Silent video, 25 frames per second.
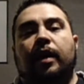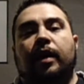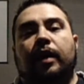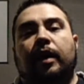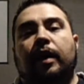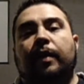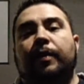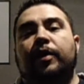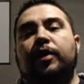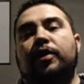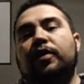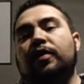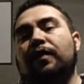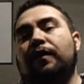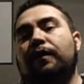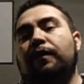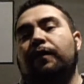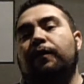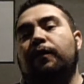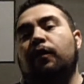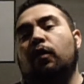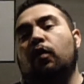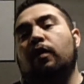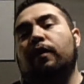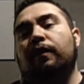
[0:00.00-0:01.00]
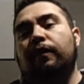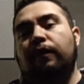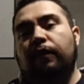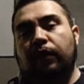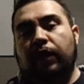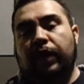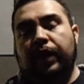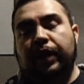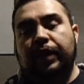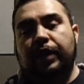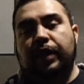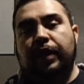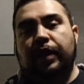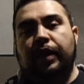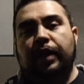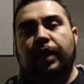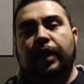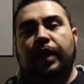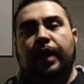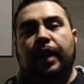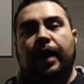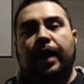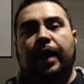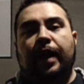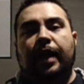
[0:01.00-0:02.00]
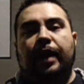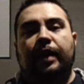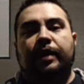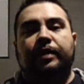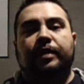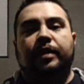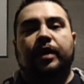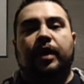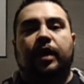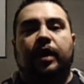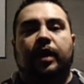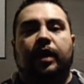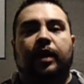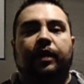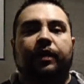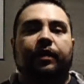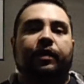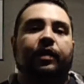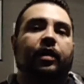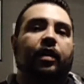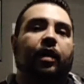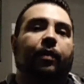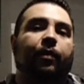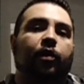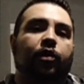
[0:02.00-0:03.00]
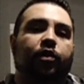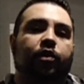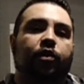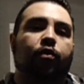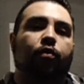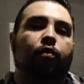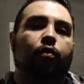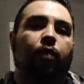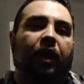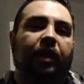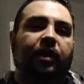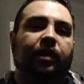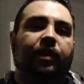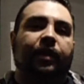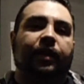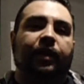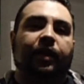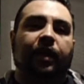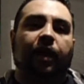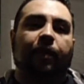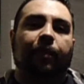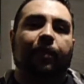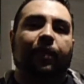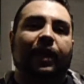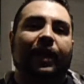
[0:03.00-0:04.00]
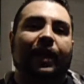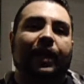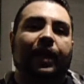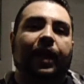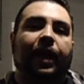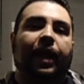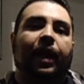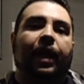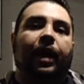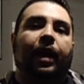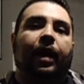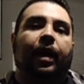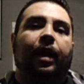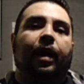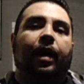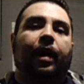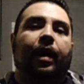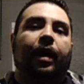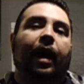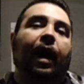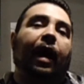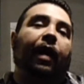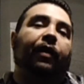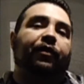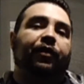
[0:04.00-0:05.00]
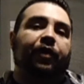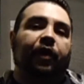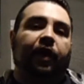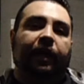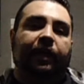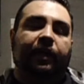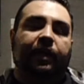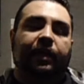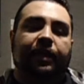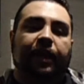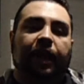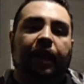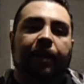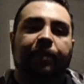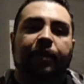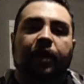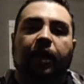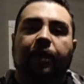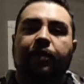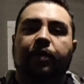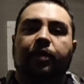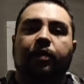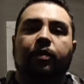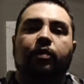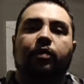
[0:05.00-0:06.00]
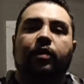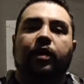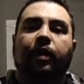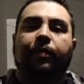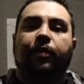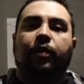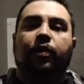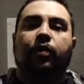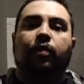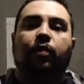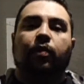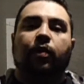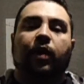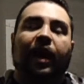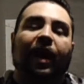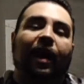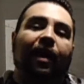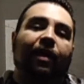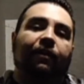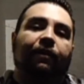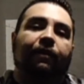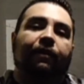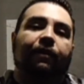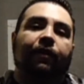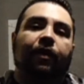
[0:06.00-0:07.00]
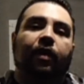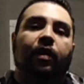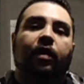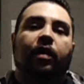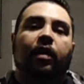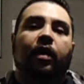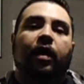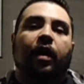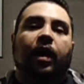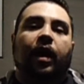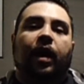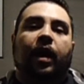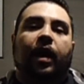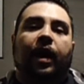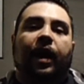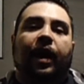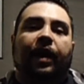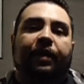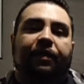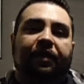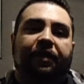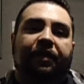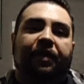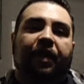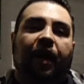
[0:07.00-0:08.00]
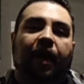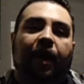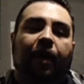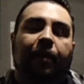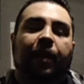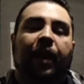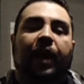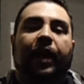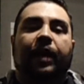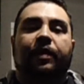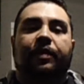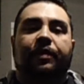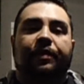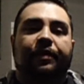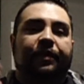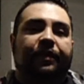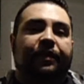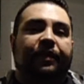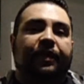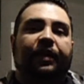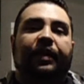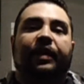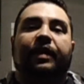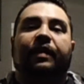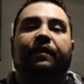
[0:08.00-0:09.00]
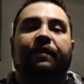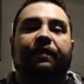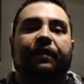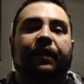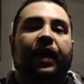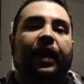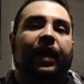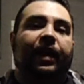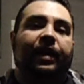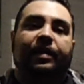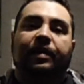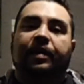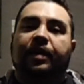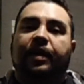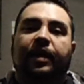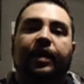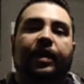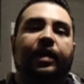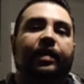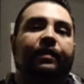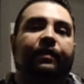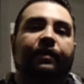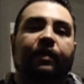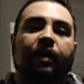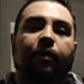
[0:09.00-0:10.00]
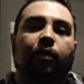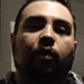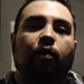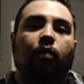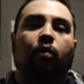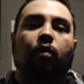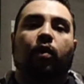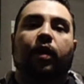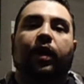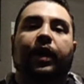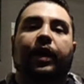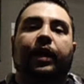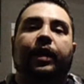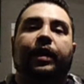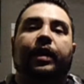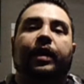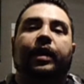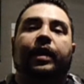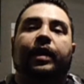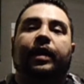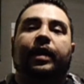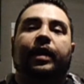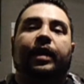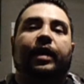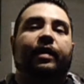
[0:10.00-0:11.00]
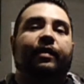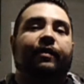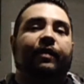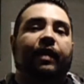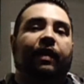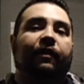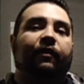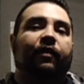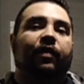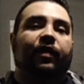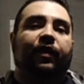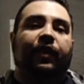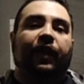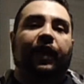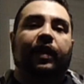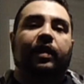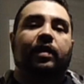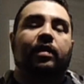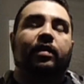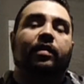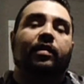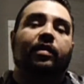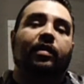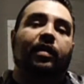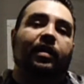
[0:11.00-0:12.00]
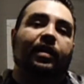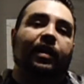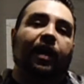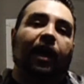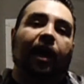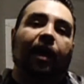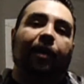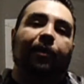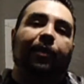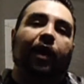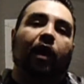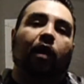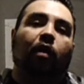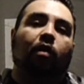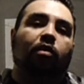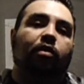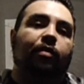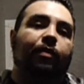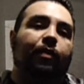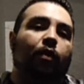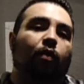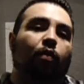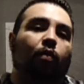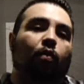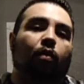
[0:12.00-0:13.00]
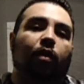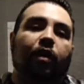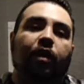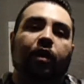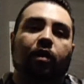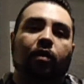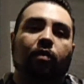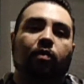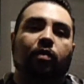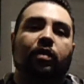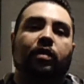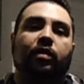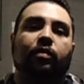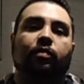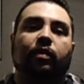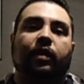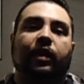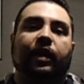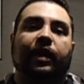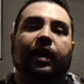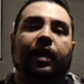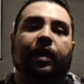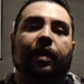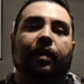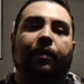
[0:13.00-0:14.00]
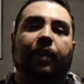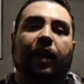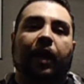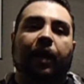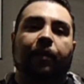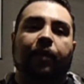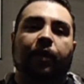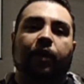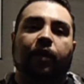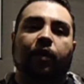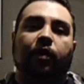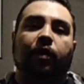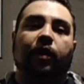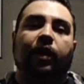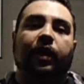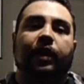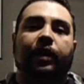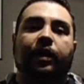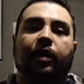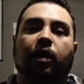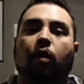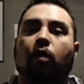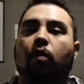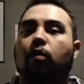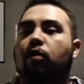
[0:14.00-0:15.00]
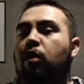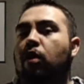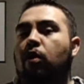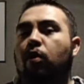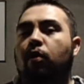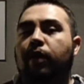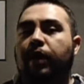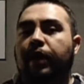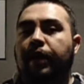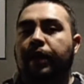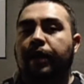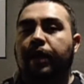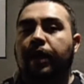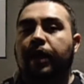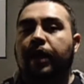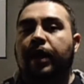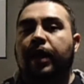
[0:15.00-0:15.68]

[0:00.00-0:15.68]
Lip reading: coming to the forefront as the #2 wrestling company out there at the time. WWF at the time had solidified its #1, its everything. This is the time that Ultimate Warrior was really popular, and Hulk Hogan,